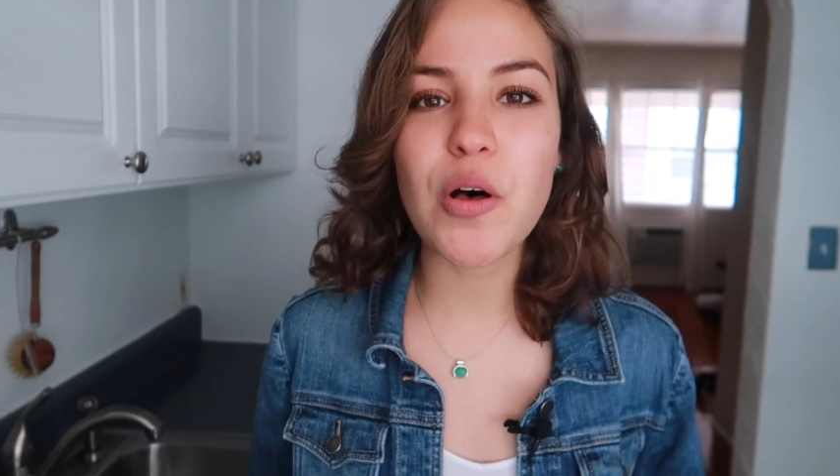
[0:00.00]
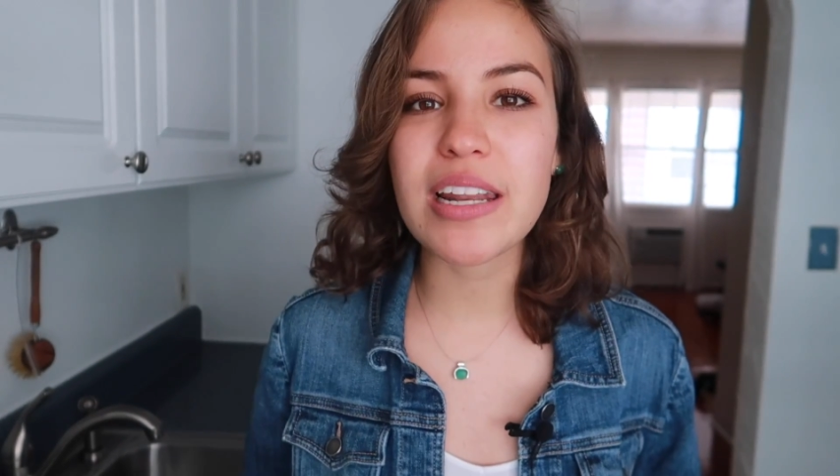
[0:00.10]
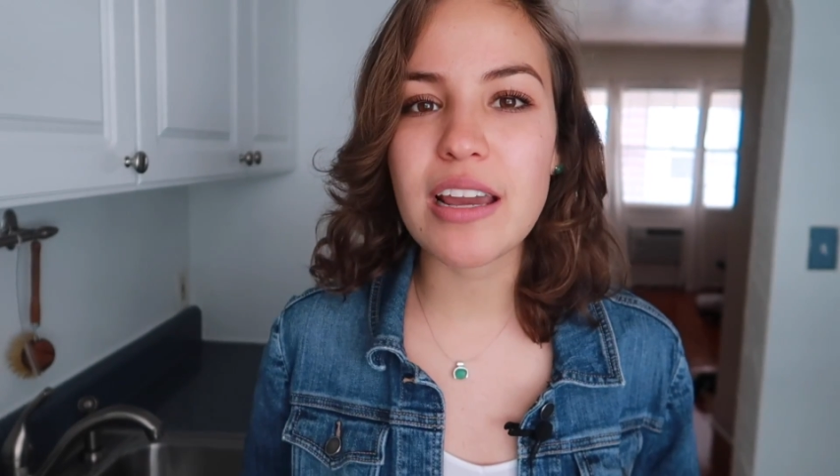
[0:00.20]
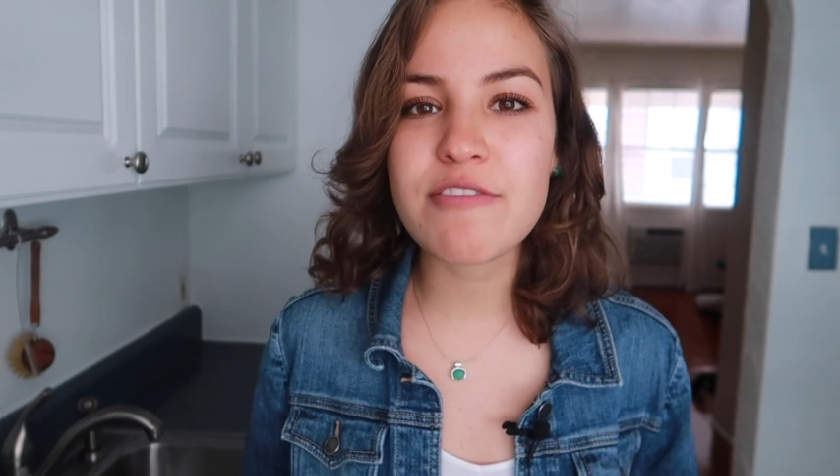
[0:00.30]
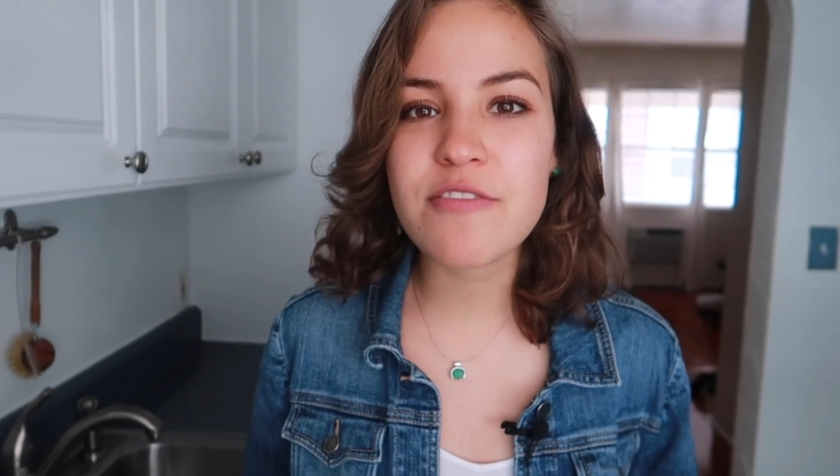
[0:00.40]

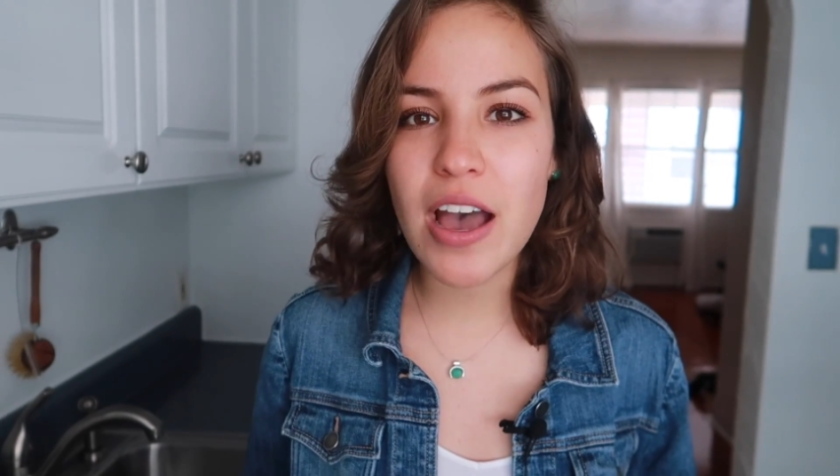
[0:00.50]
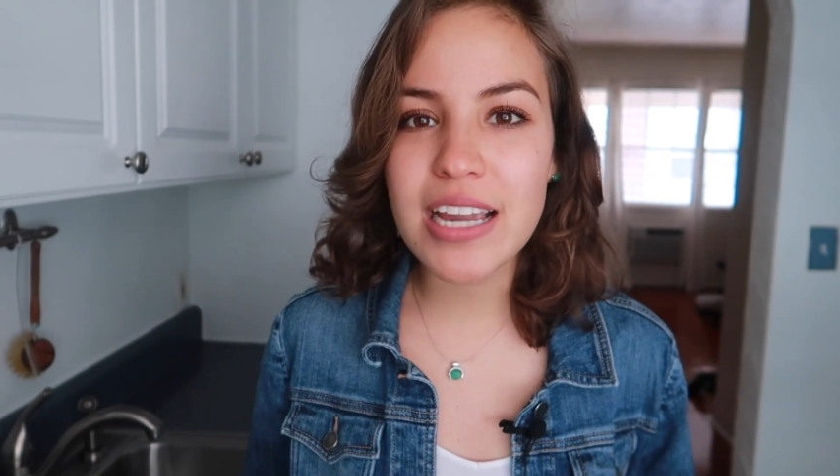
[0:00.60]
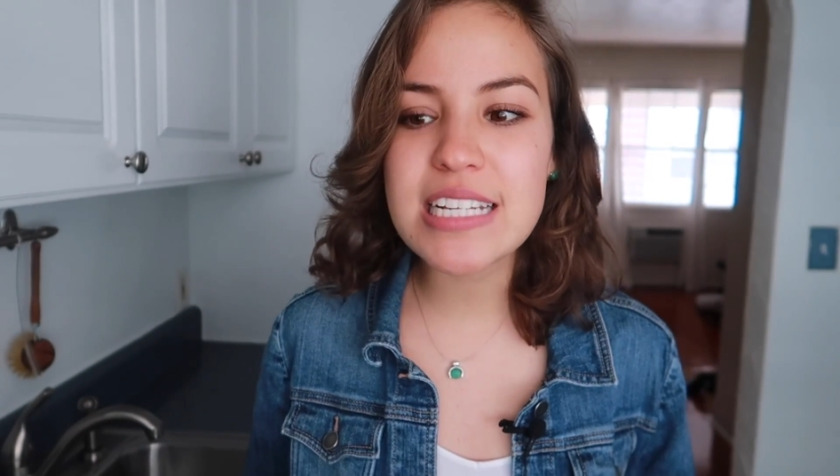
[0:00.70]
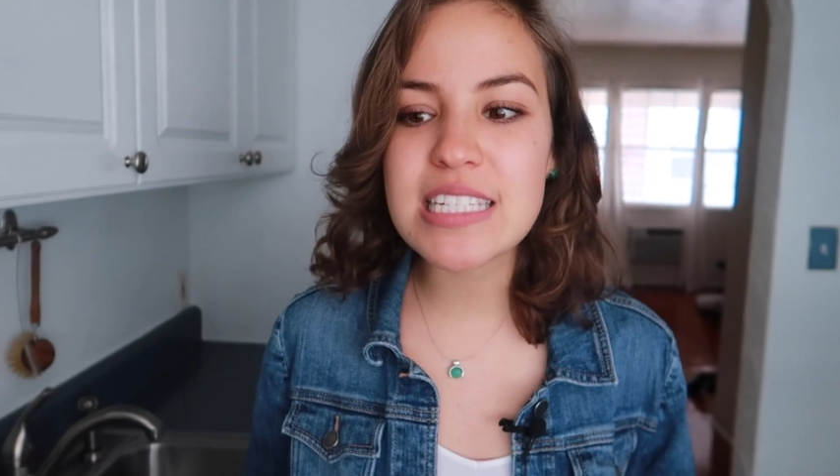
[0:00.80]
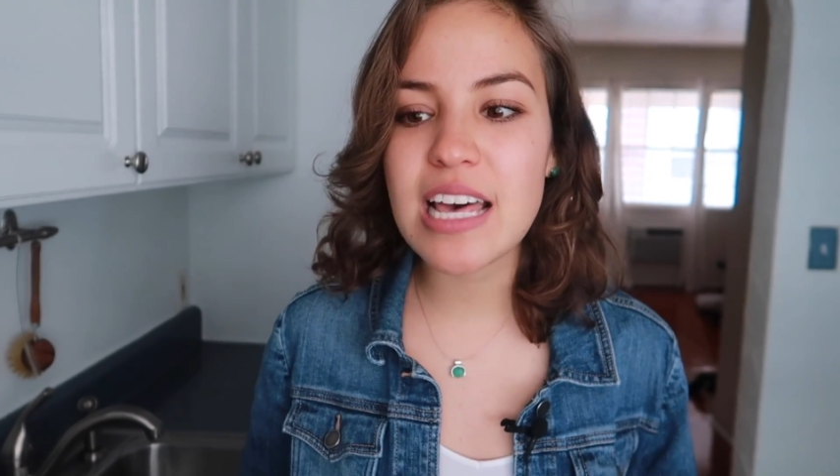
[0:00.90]
and I
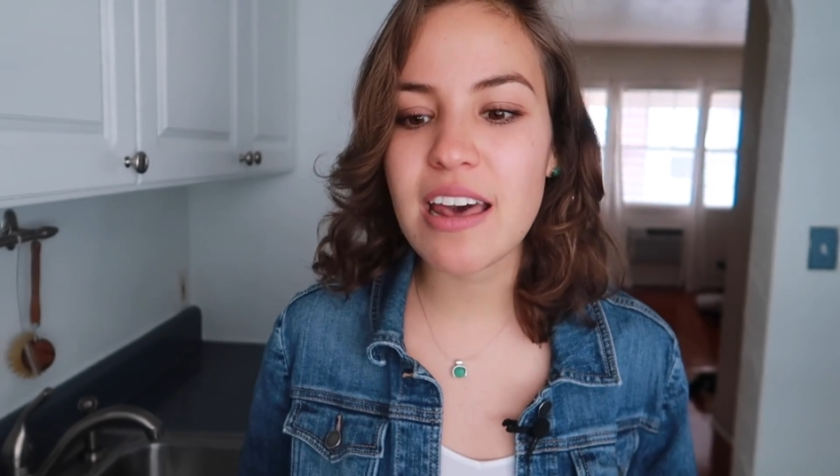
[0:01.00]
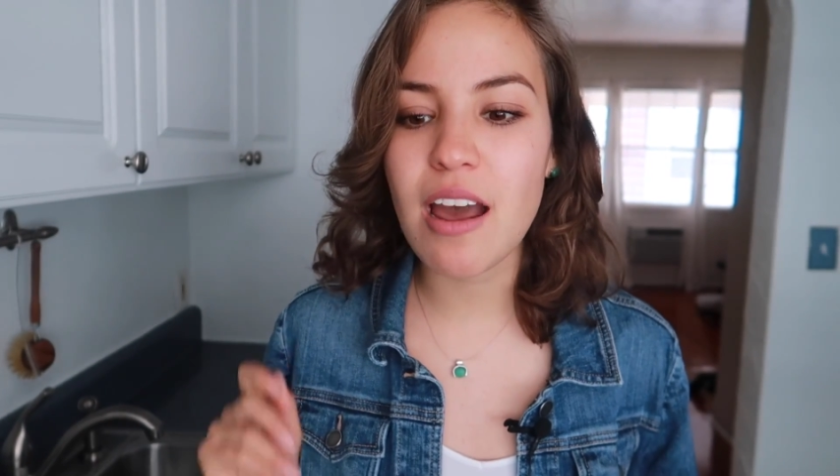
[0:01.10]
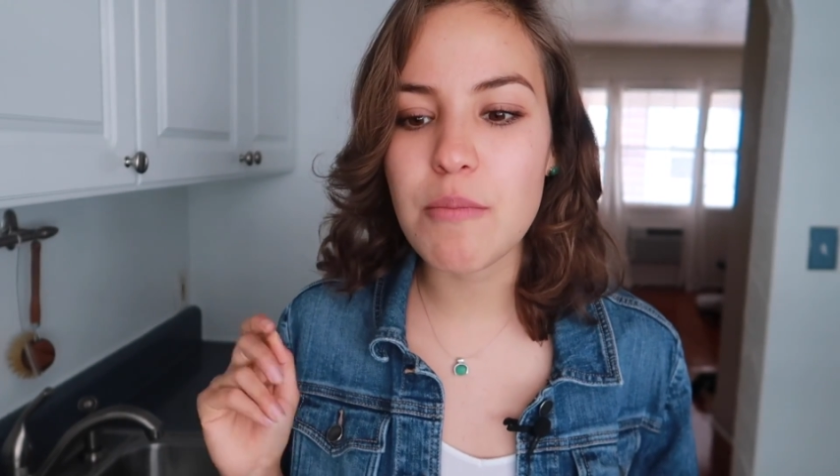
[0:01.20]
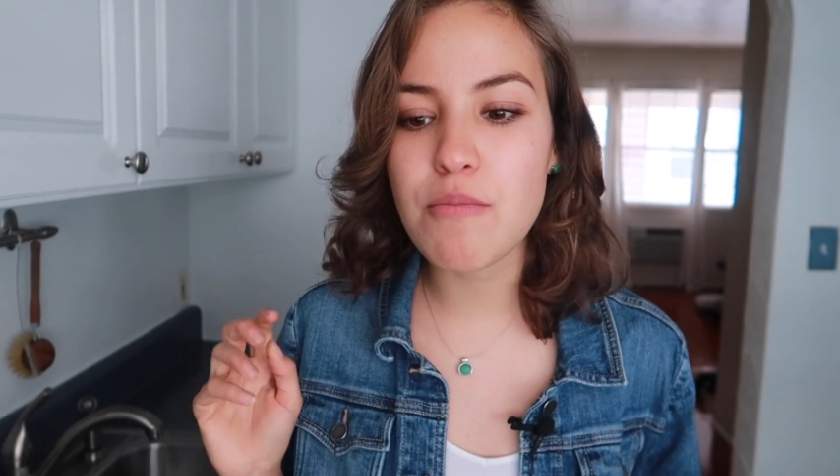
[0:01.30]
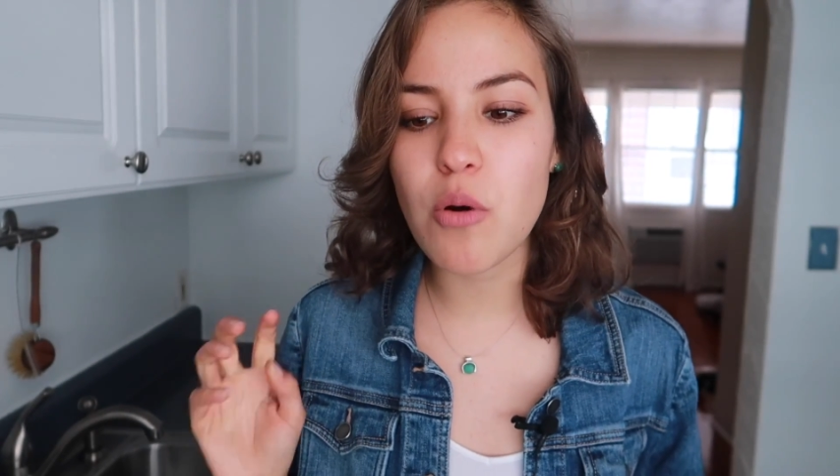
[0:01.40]
find that I'm